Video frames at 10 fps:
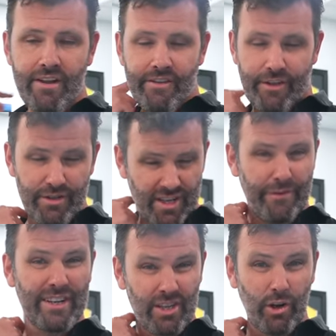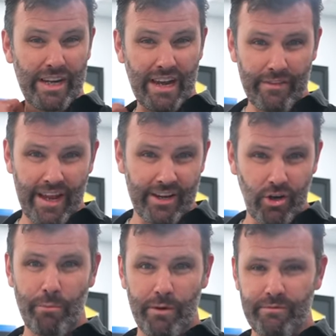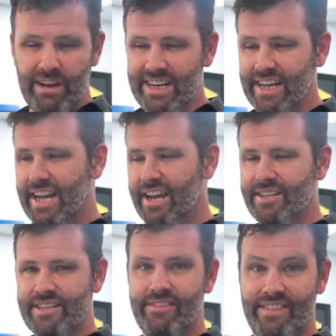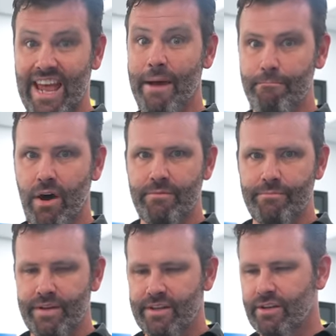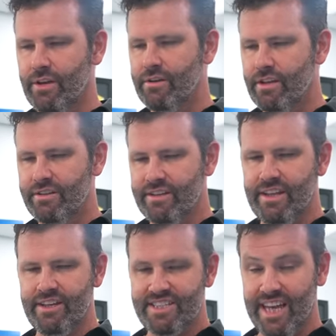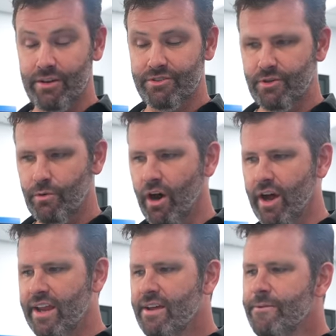Those are the things to look out there, common indicators that might be that your saddle's too high.